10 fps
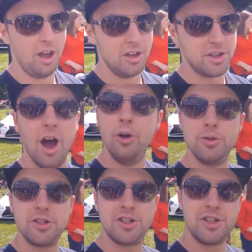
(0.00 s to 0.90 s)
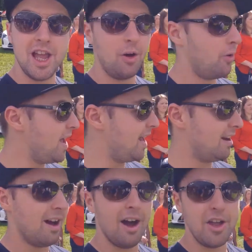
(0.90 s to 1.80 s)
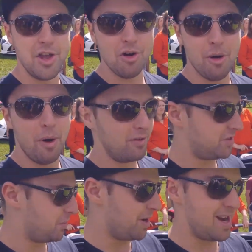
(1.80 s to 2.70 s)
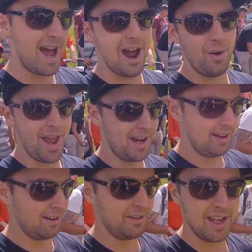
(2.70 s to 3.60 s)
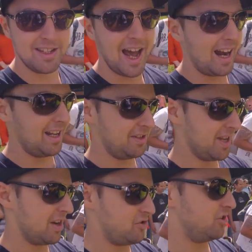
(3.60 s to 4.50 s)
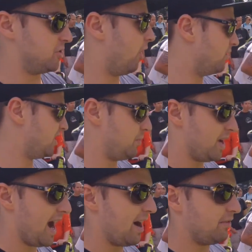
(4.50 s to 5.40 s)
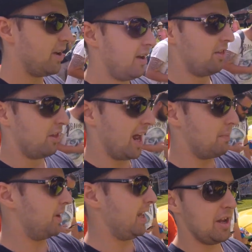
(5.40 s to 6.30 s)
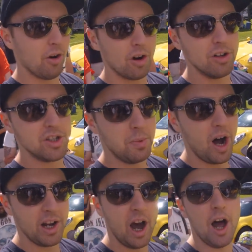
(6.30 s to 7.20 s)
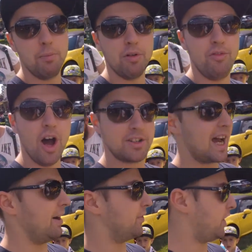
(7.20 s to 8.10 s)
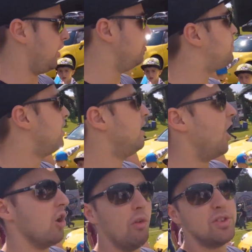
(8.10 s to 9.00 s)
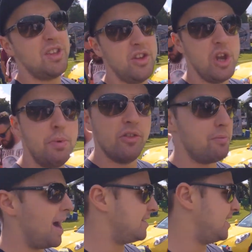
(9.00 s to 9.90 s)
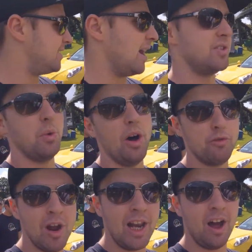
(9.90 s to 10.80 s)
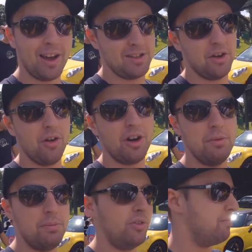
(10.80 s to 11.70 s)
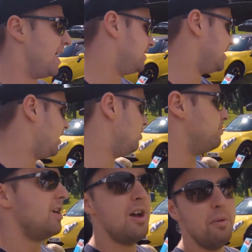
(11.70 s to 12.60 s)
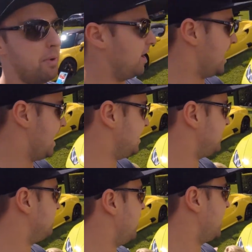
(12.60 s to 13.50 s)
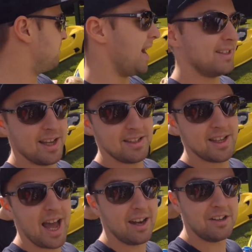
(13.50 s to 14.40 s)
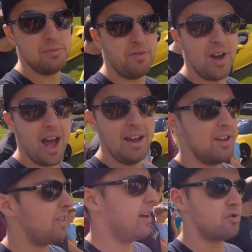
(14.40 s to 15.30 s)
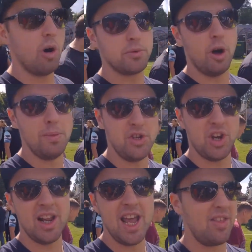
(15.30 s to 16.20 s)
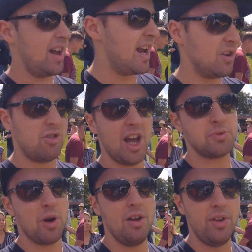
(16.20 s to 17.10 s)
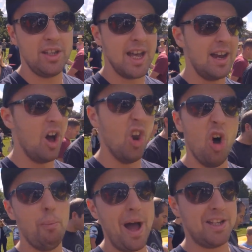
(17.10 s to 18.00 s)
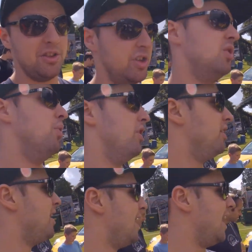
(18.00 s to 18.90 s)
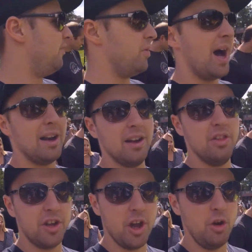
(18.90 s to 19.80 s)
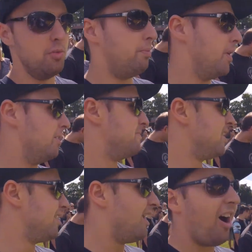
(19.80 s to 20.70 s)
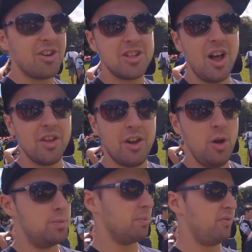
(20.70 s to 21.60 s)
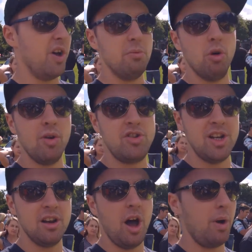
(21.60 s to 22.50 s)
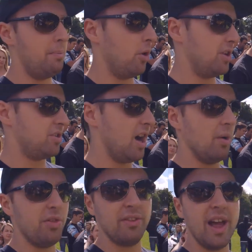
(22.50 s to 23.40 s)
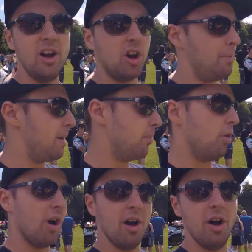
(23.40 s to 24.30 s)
So still in Europe, obviously we're now in the Italian section. So obviously we have the Lamborghini Huracan Spider. I'd prefer to have the coupe, and obviously the new Puffamanti's out. So what I'd really like is a Huracan Puffamanti coupe, but it is in Verde Mantis, and to be fair, that drop top means you're going to hear that naturally aspirated V10 a lot better than you would if you had the coupe. But I just like the coupes. I prefer the more rigid and lightweight body style, and think they look a bit more